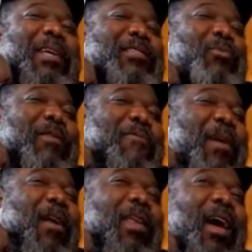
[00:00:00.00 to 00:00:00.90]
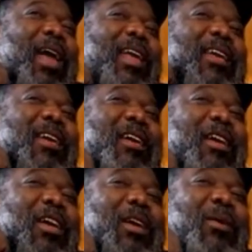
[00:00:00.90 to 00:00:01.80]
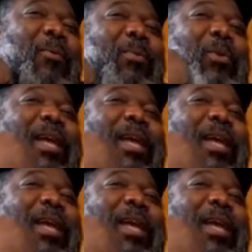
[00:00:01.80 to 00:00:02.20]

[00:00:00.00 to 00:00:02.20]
it because we felt like when